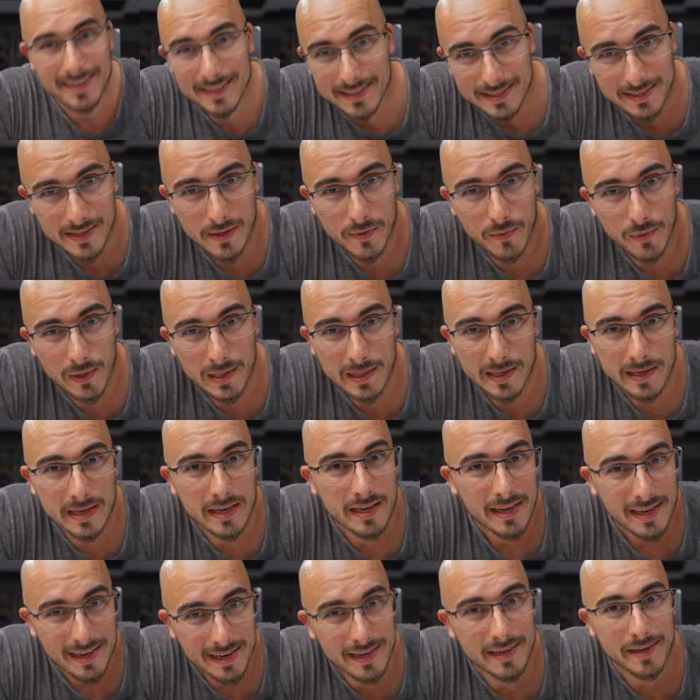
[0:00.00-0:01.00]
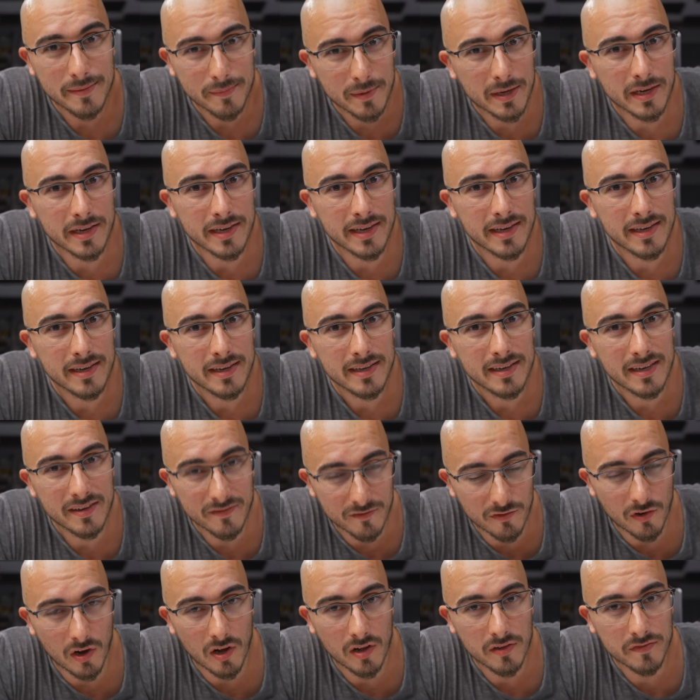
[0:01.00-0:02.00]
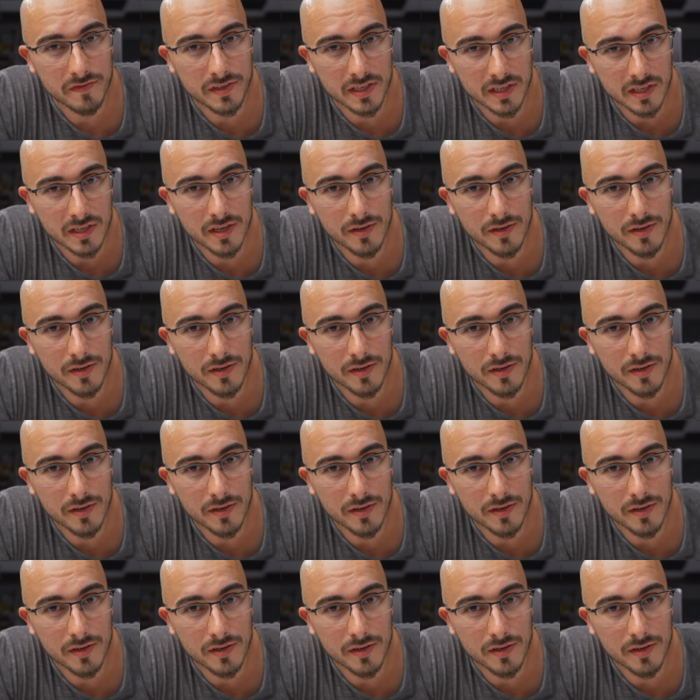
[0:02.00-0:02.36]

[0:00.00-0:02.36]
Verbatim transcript: is there really any money involved in